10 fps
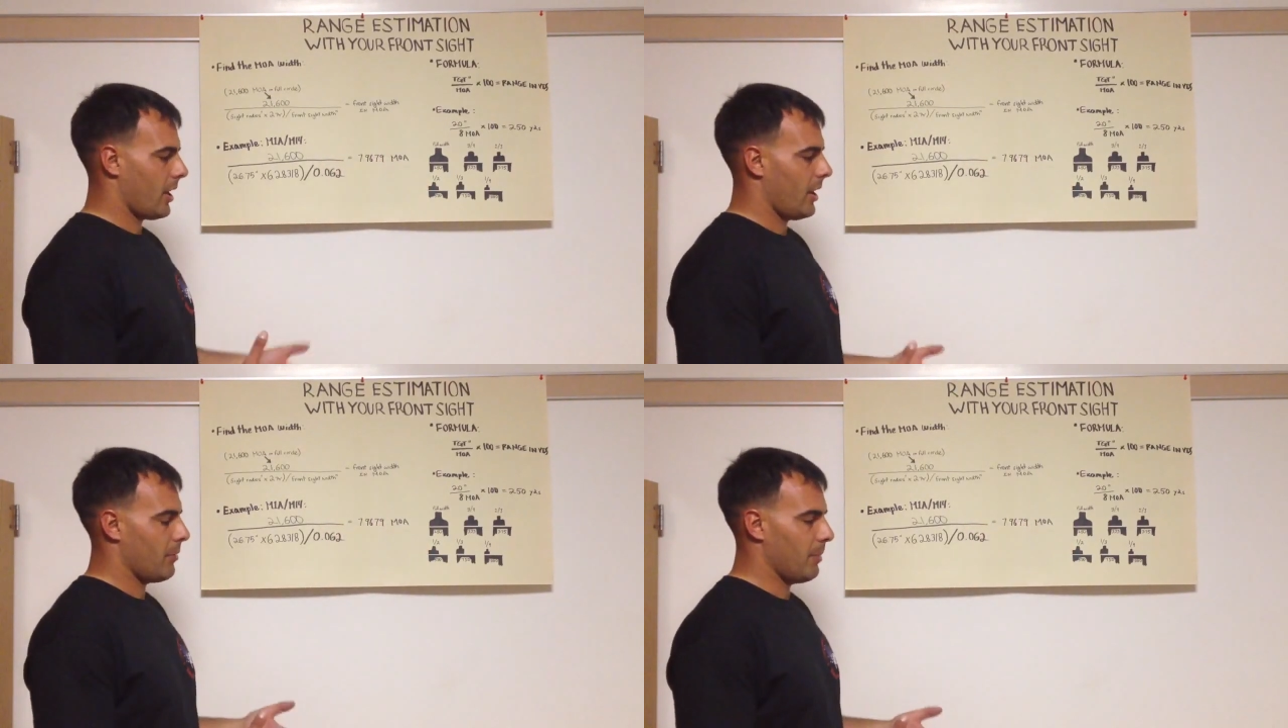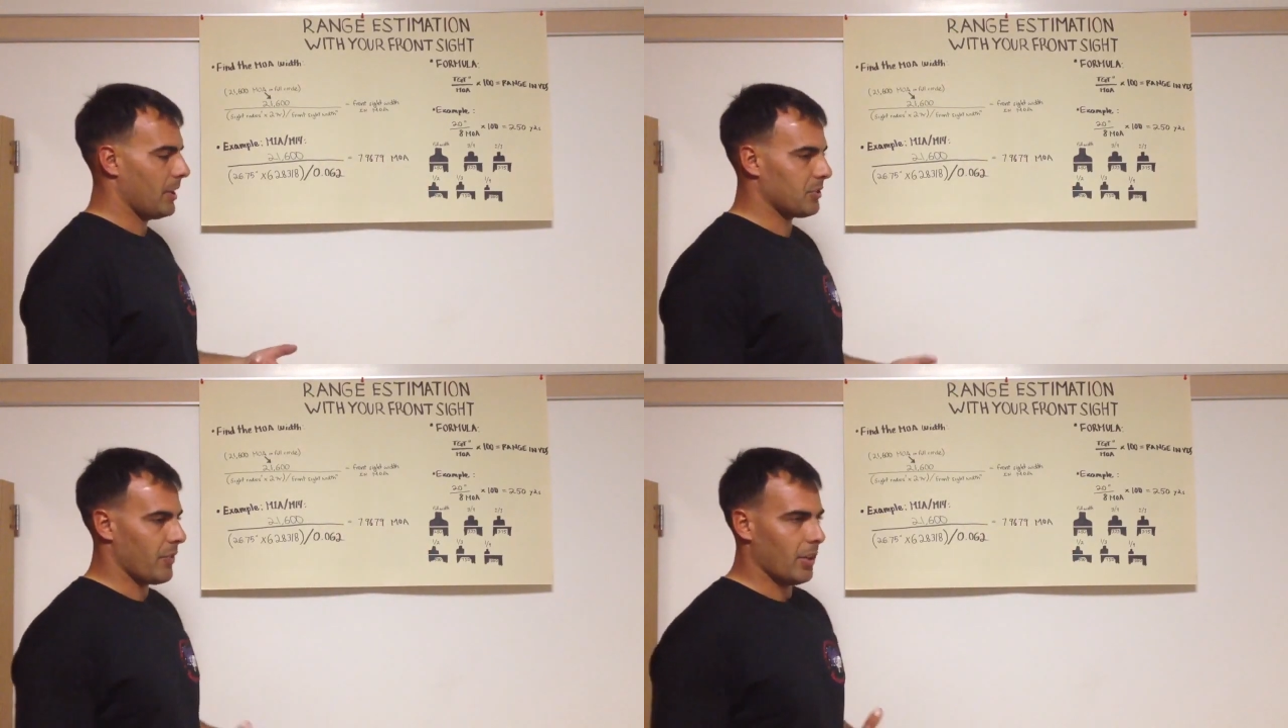in
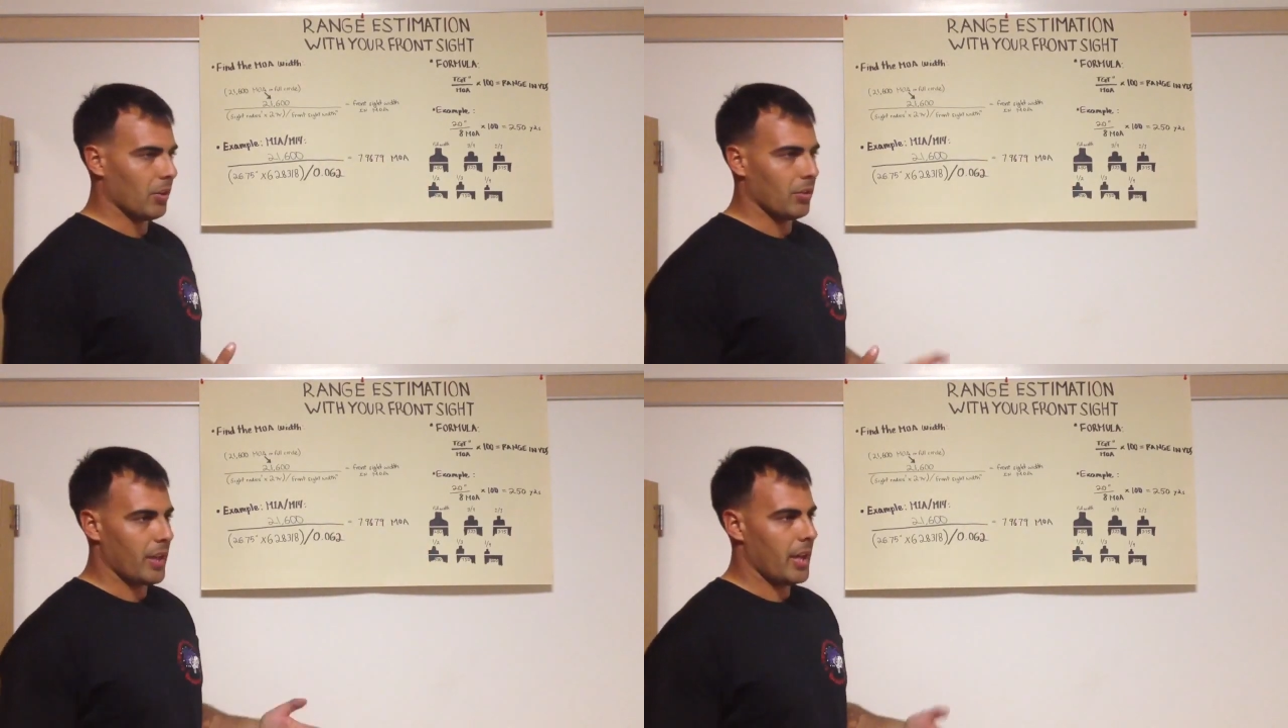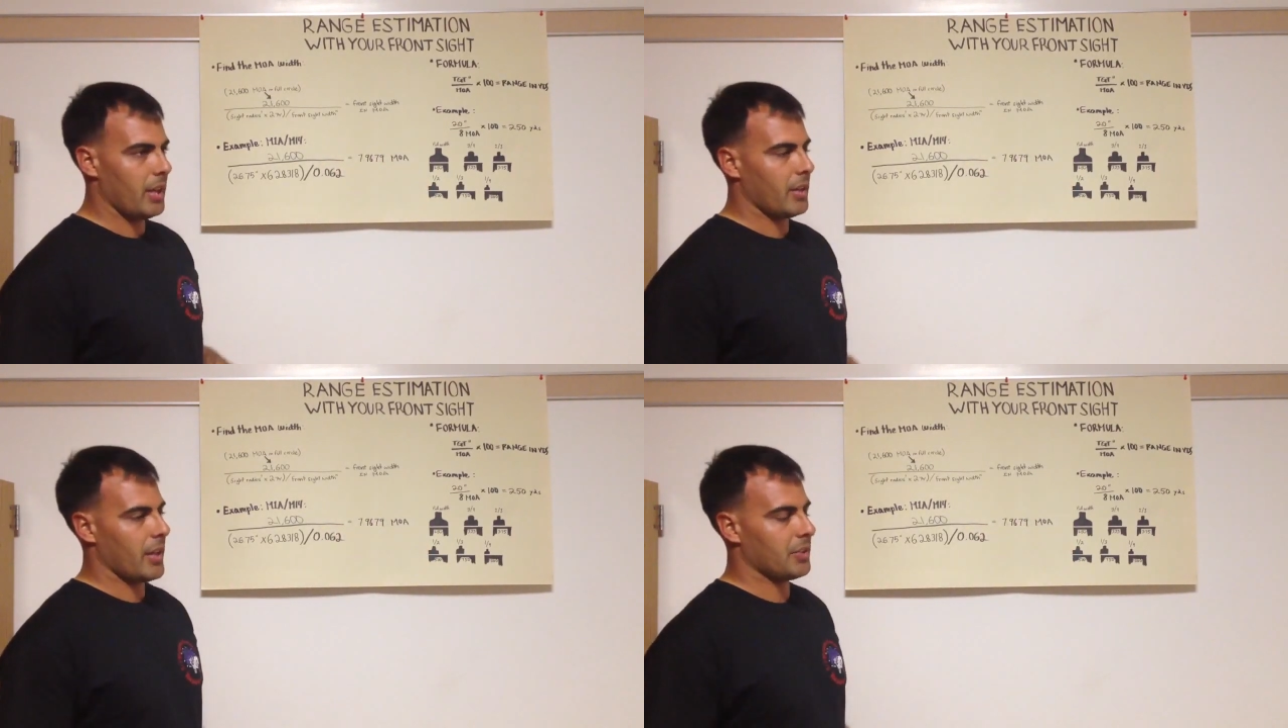minutes of angle of
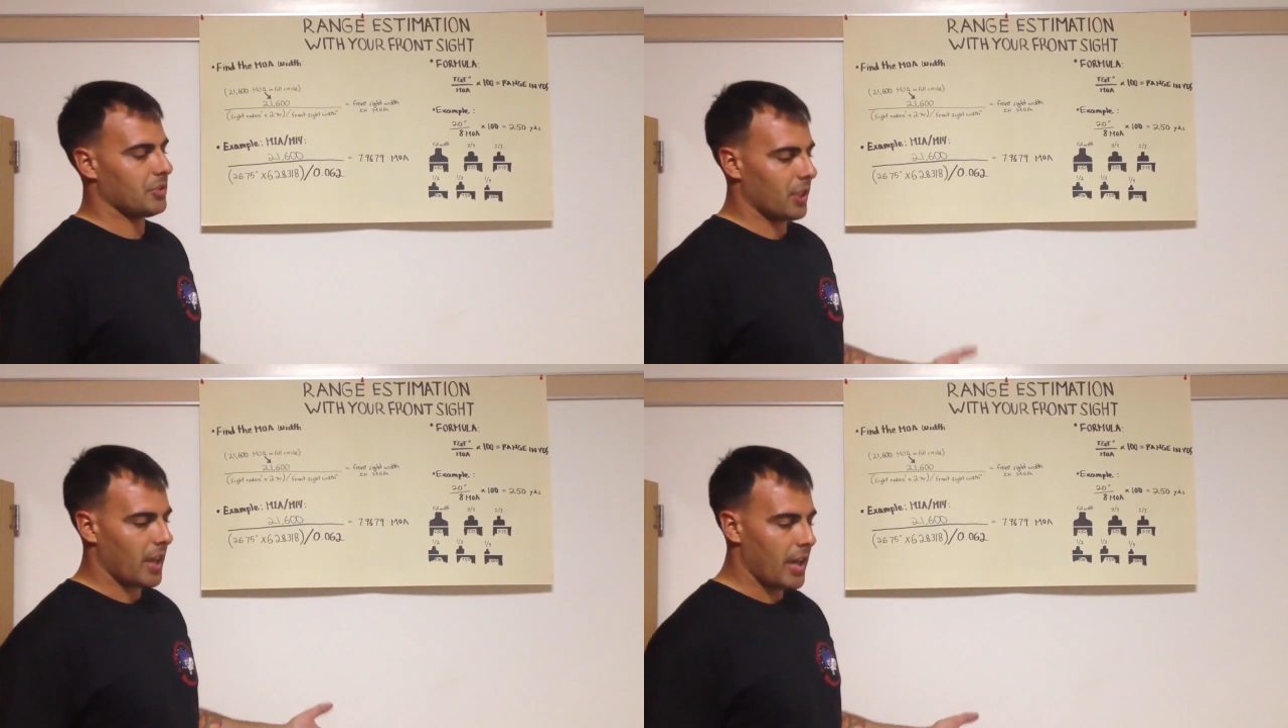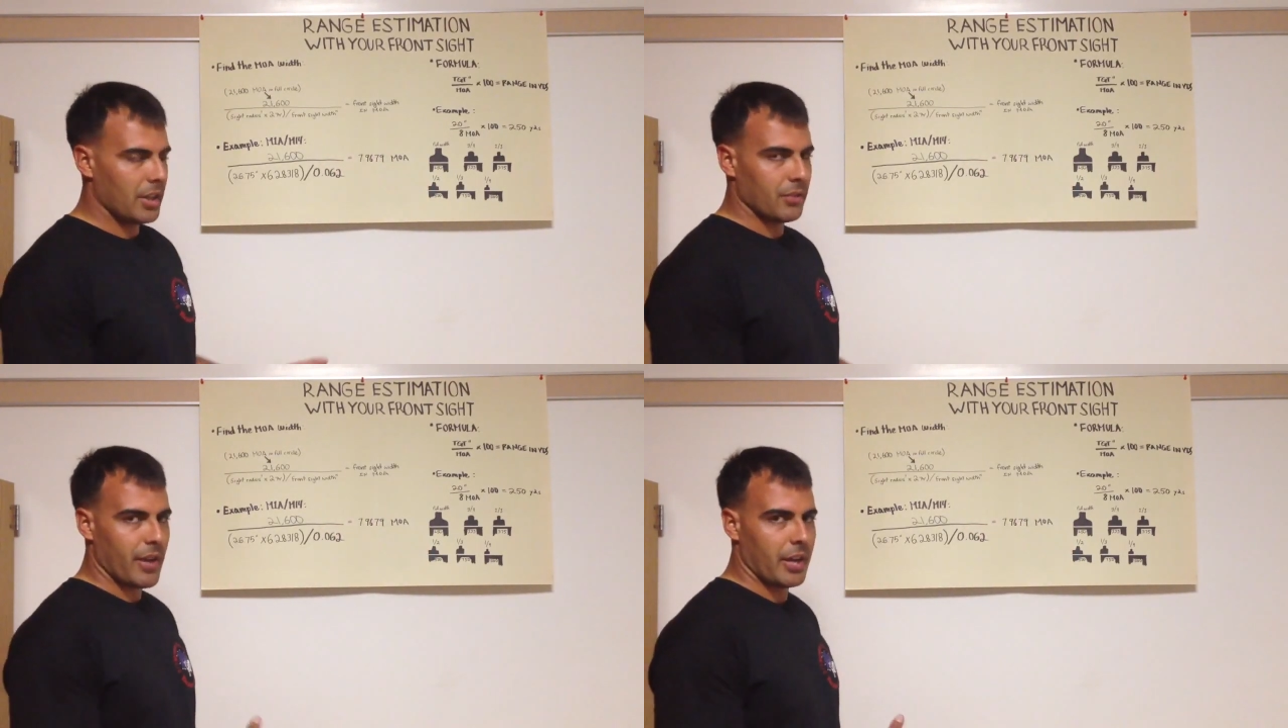8? I just took
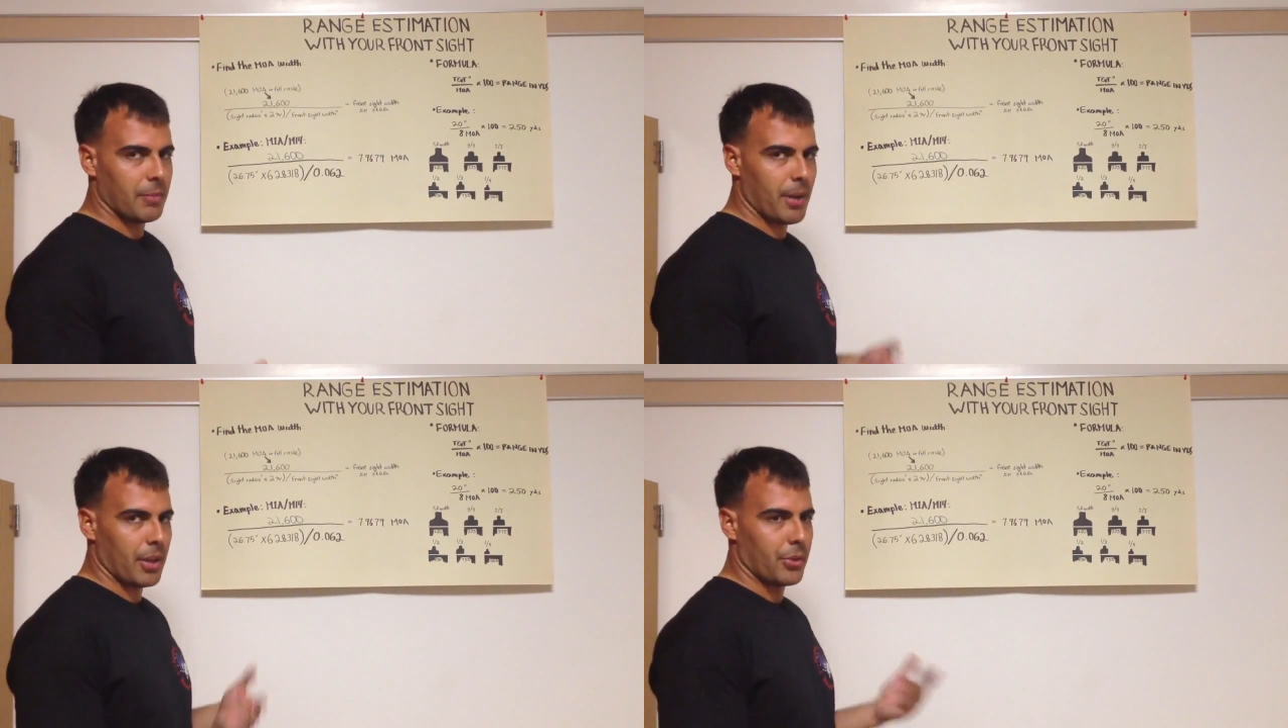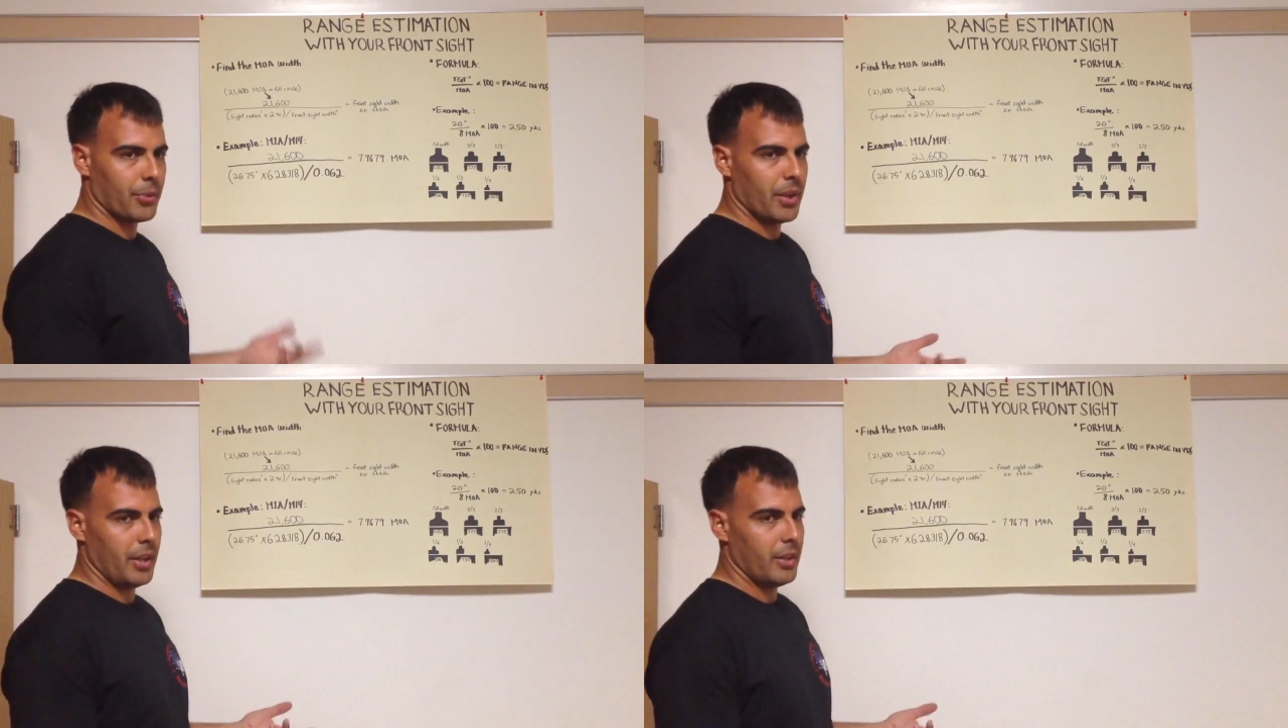8 divided by
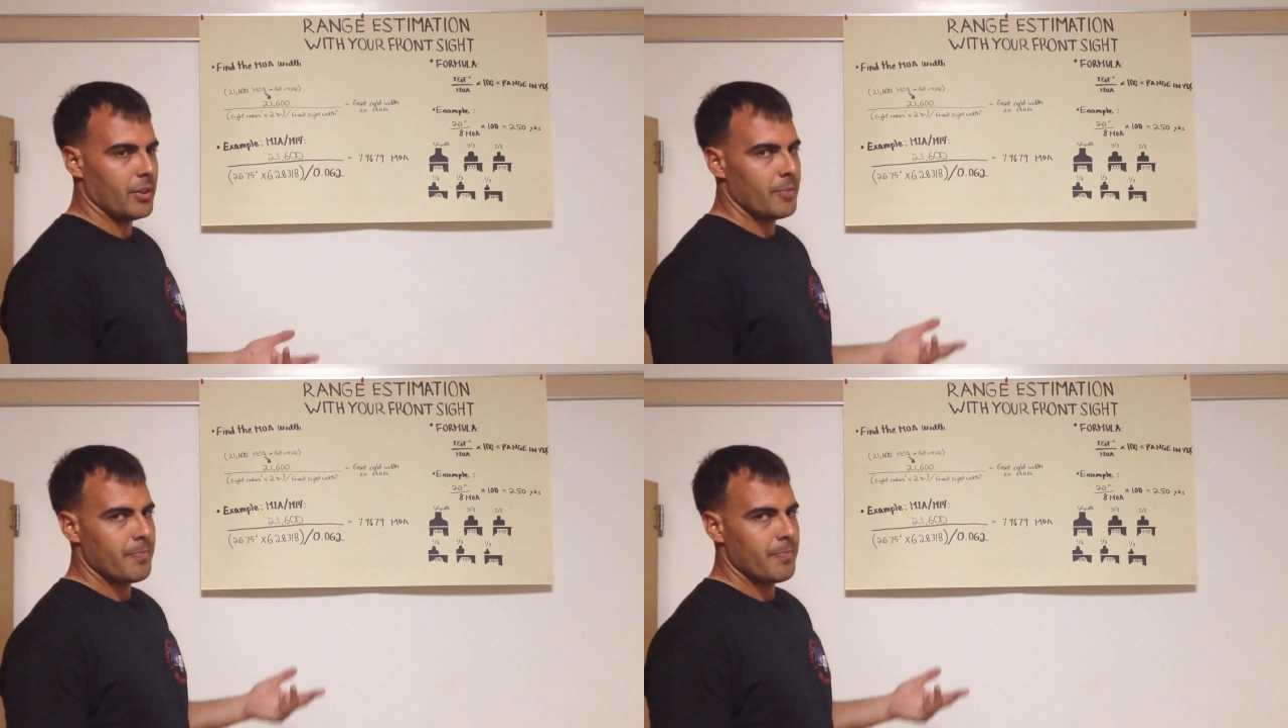3.